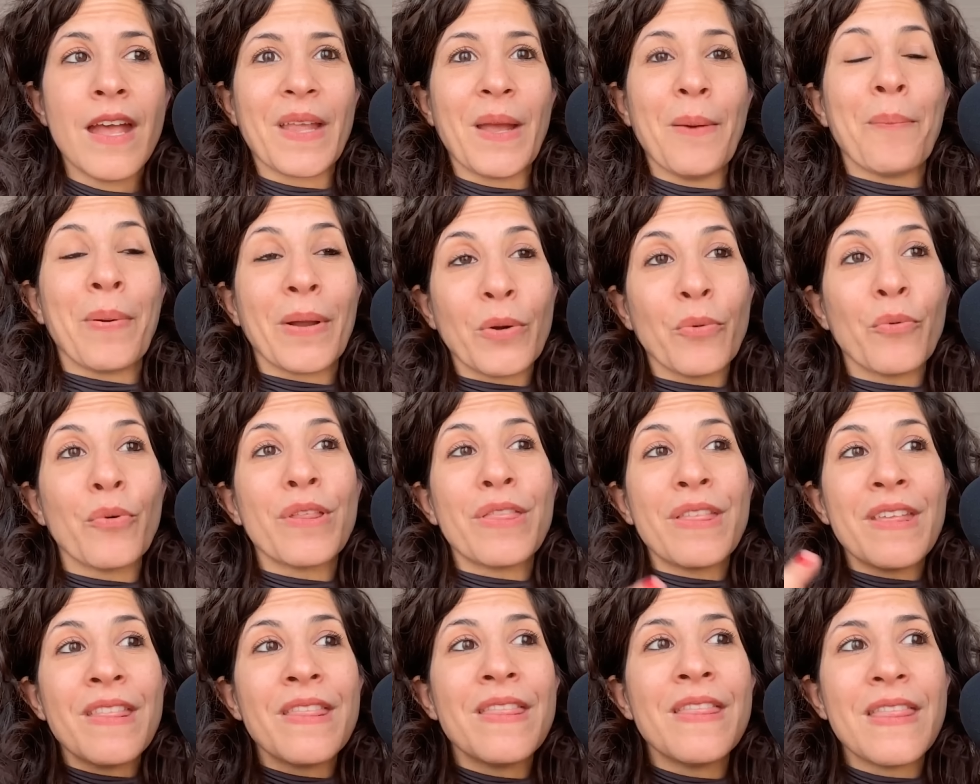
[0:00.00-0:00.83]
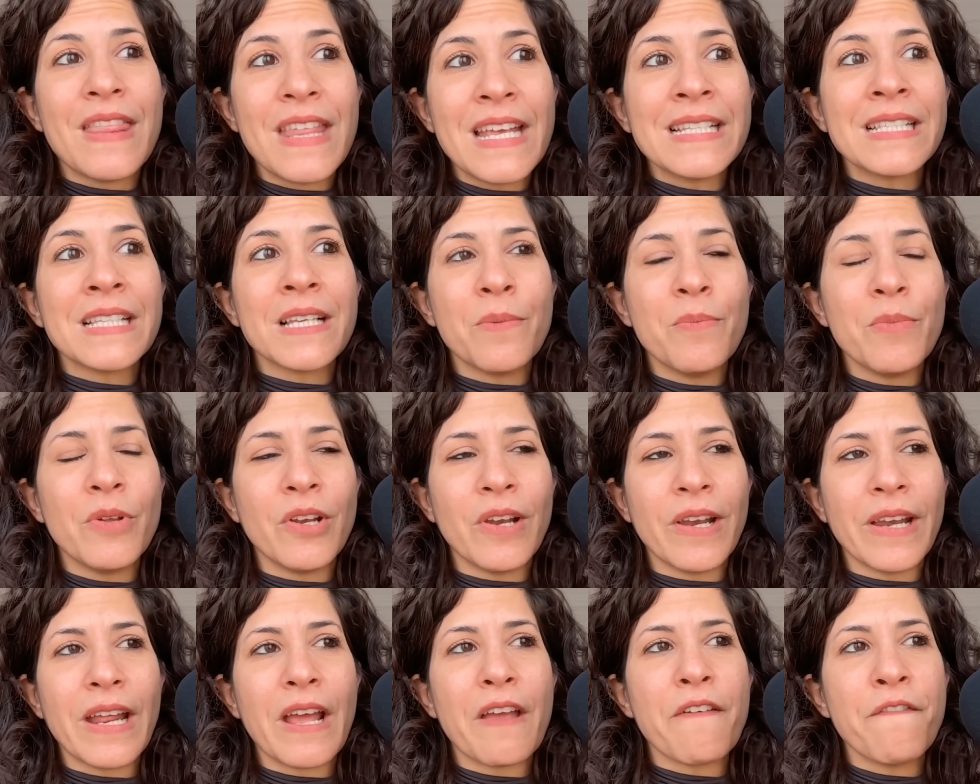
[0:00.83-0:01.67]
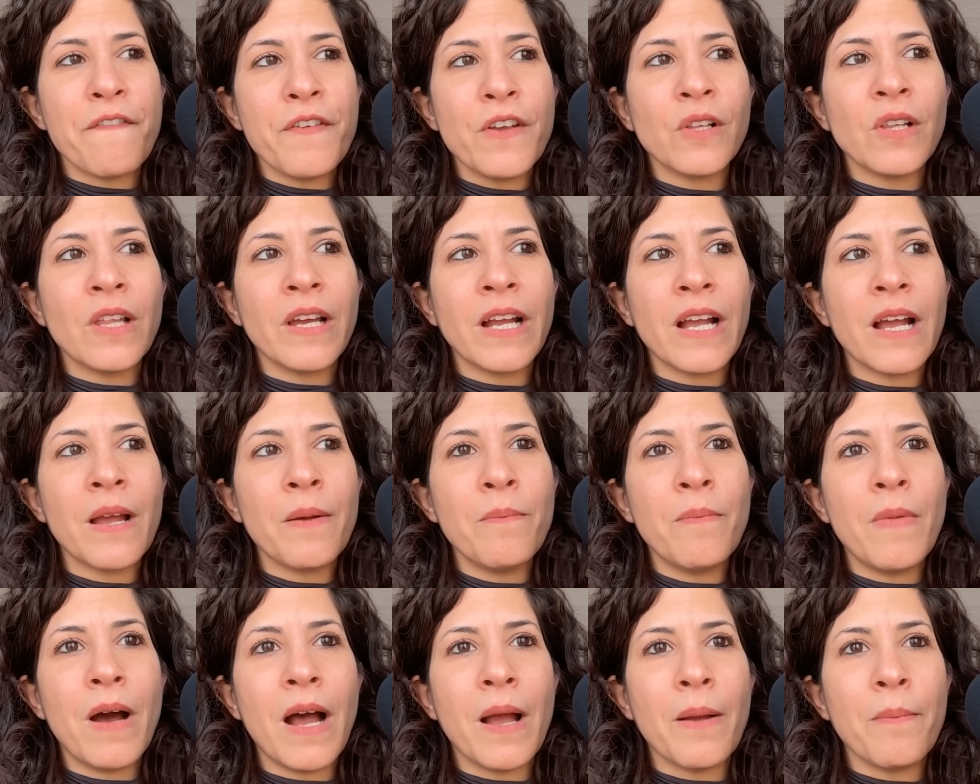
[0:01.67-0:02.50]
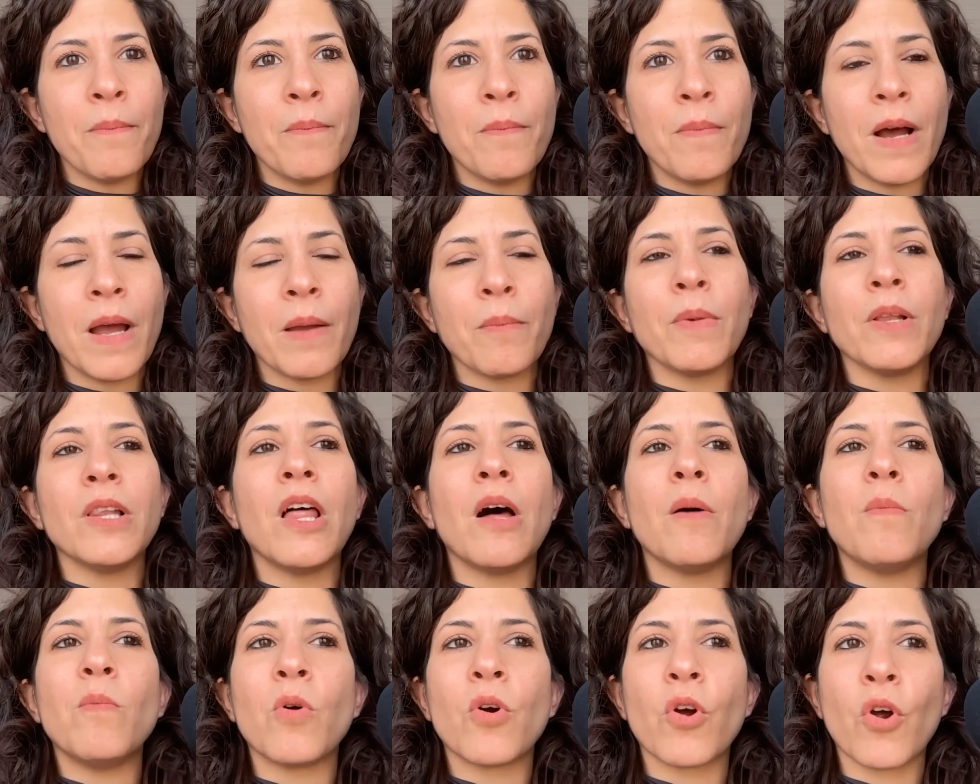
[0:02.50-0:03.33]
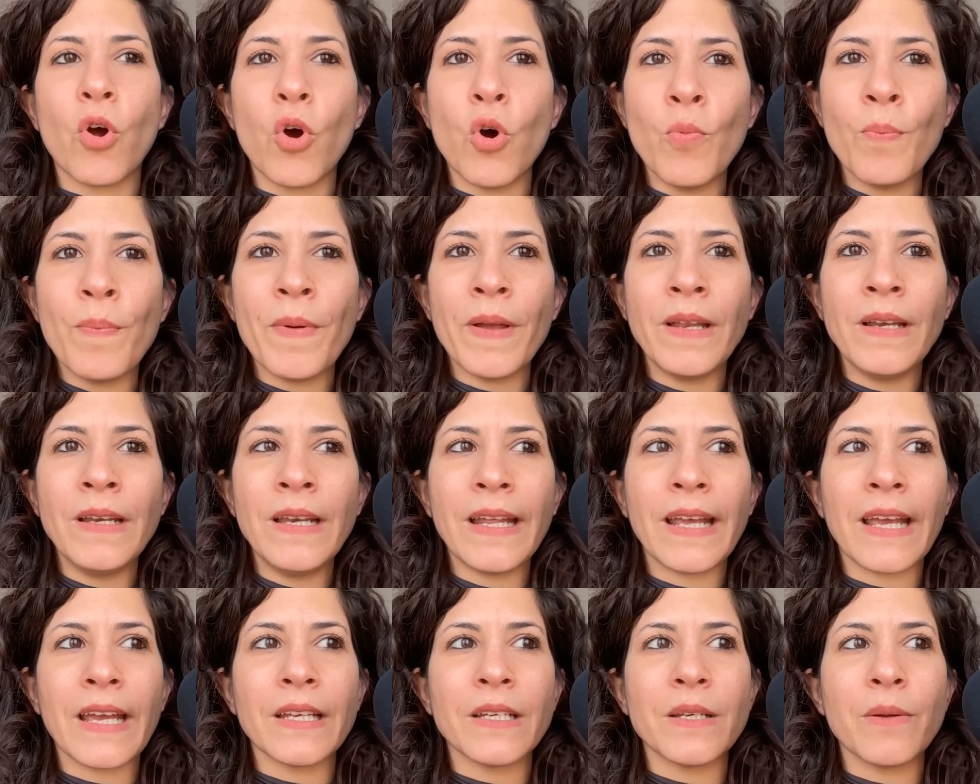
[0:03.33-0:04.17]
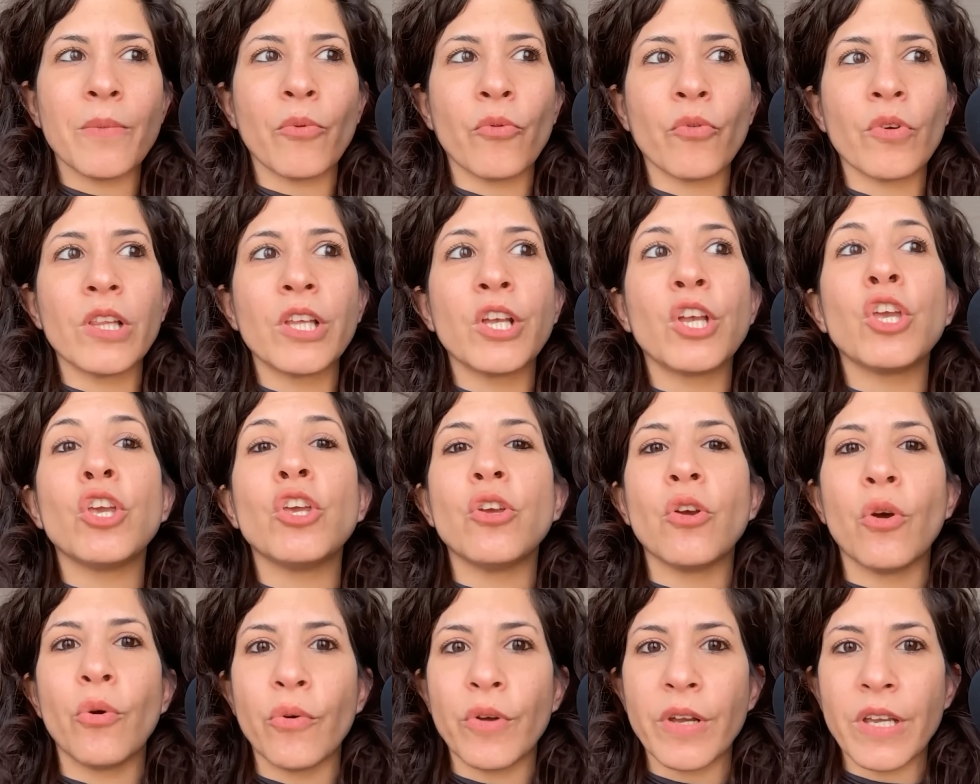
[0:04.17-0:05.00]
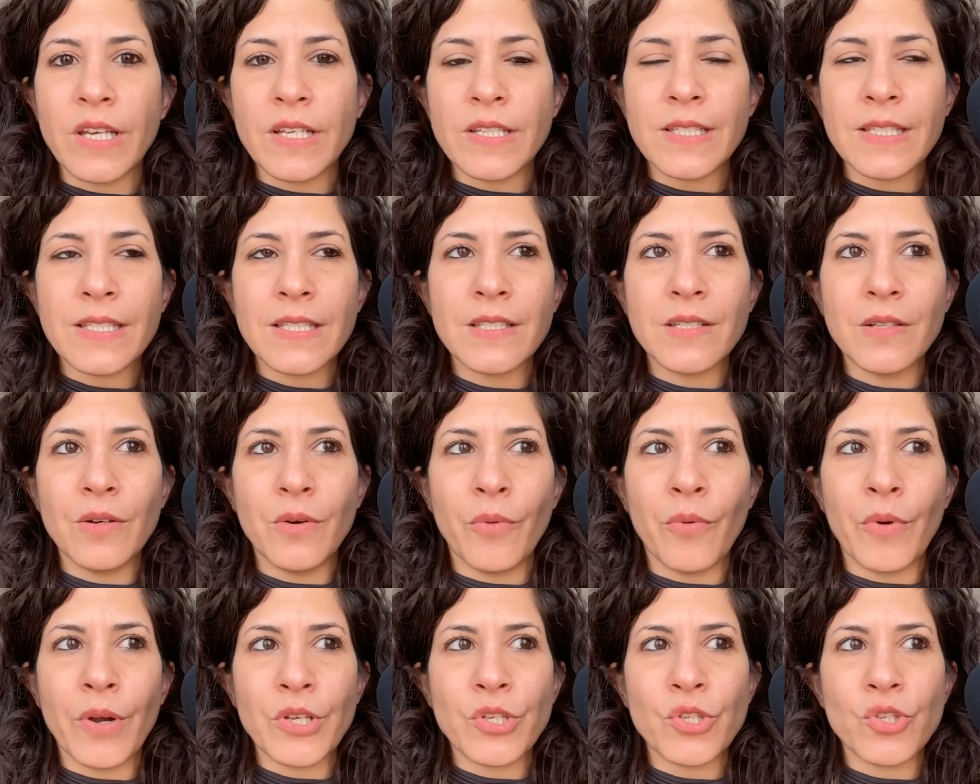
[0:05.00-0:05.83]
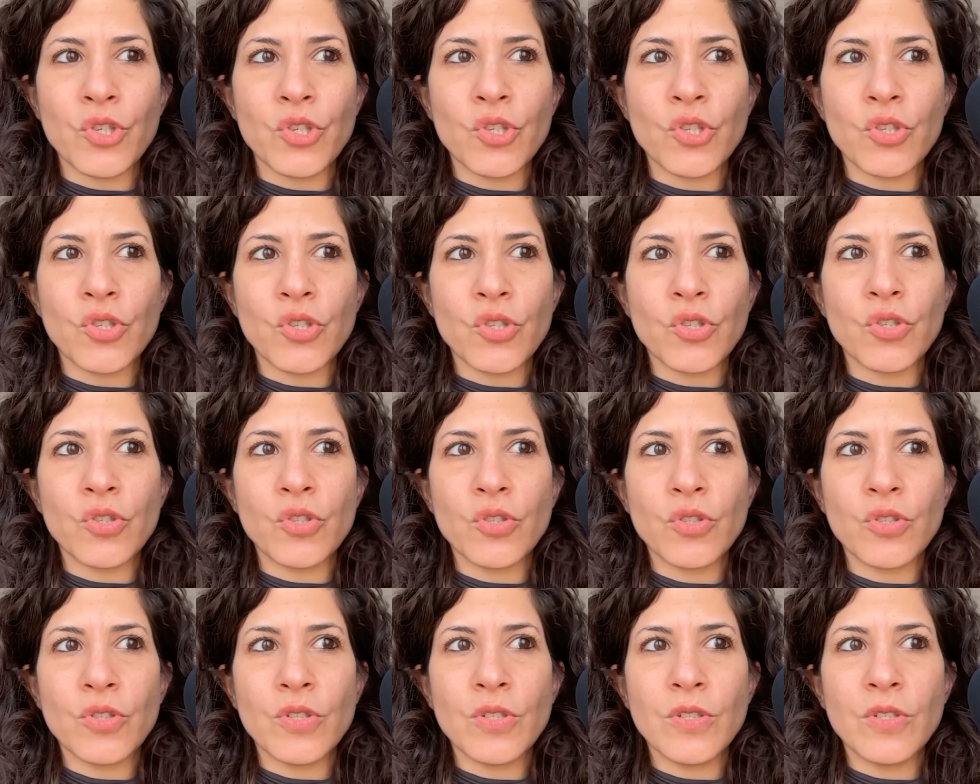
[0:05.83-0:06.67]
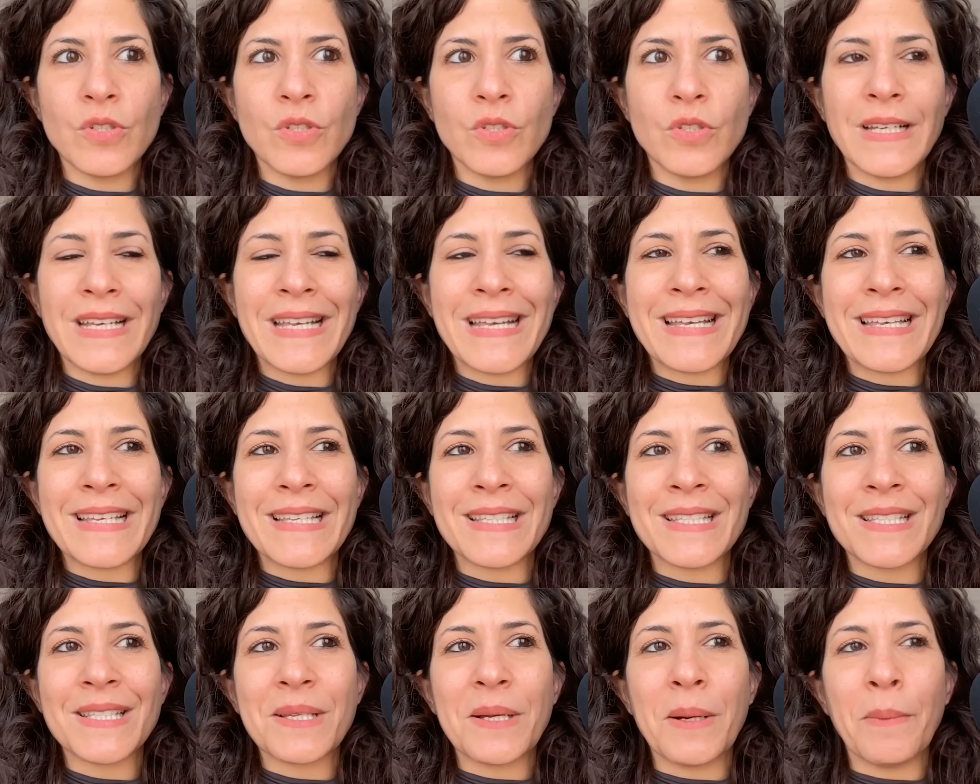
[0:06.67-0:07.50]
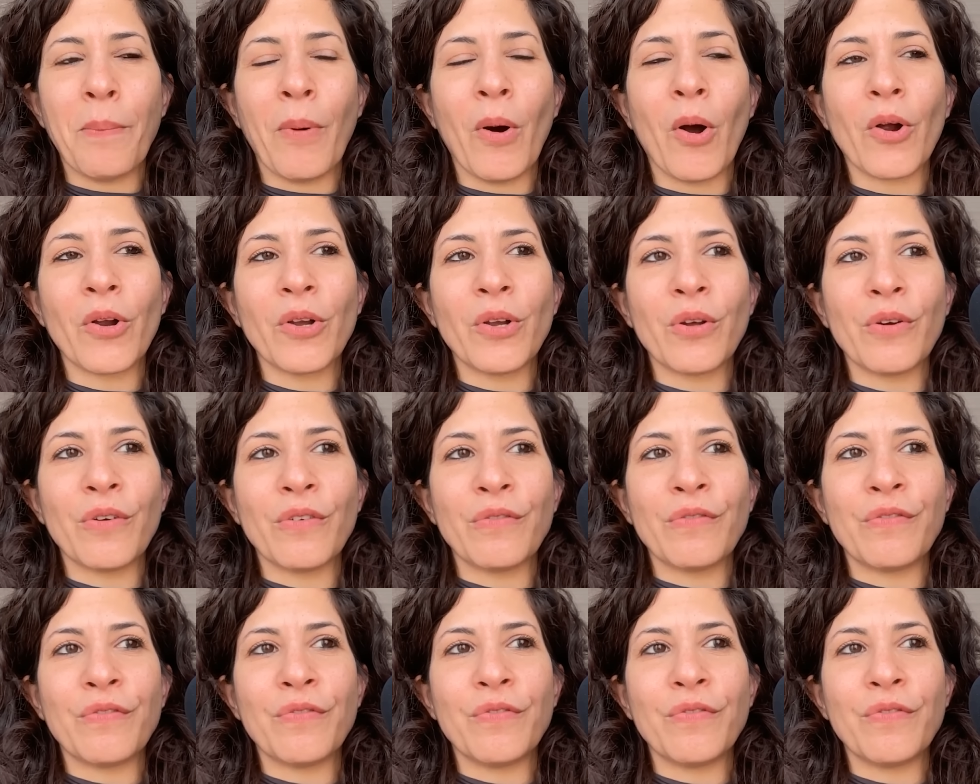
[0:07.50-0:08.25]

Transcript: But within this community, I feel like I'm I'm I'm a lot more open and I'm really curious, which is a part of